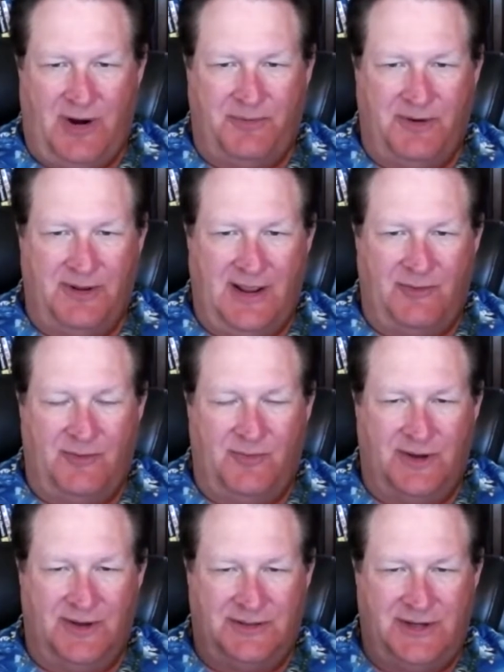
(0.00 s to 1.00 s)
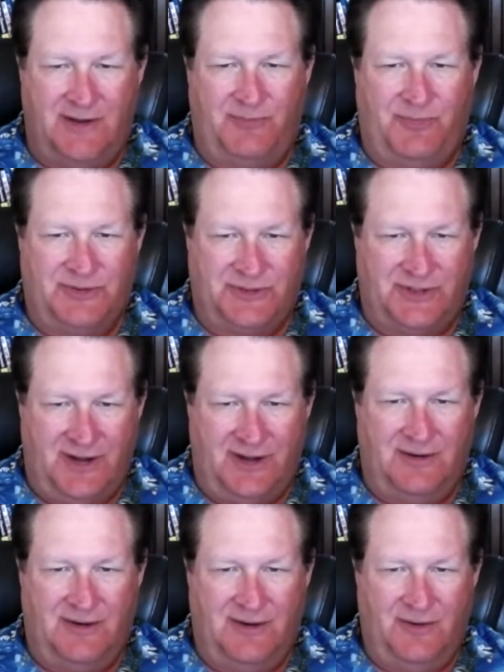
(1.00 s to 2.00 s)
property, that would be a
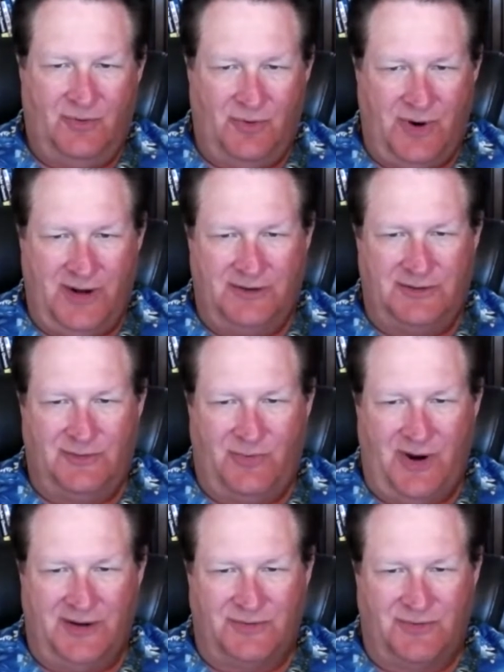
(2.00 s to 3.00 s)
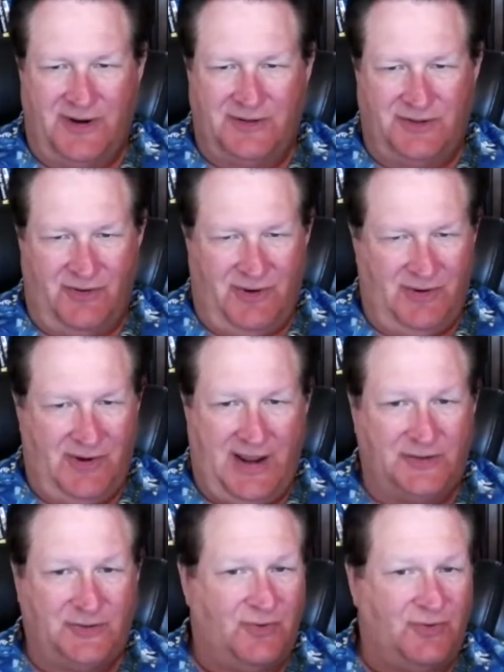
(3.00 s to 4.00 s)
10% rent to price ratio. And
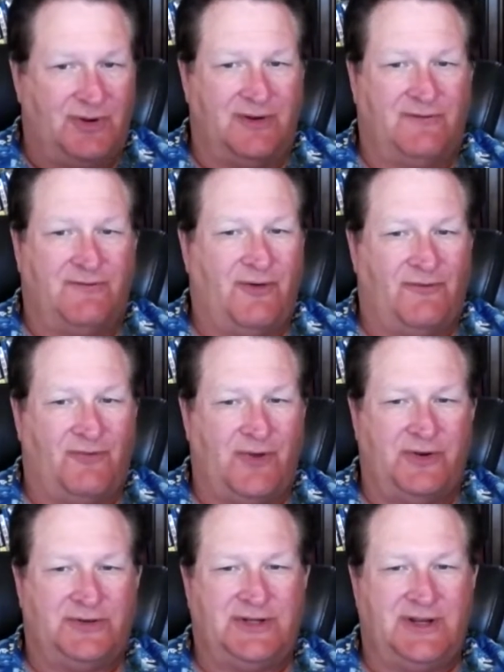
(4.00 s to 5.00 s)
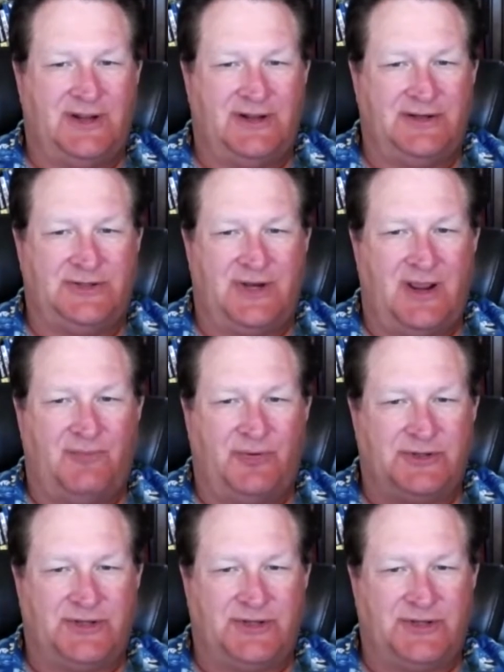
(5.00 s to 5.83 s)
that's what we look for. If we don't see at least 10%,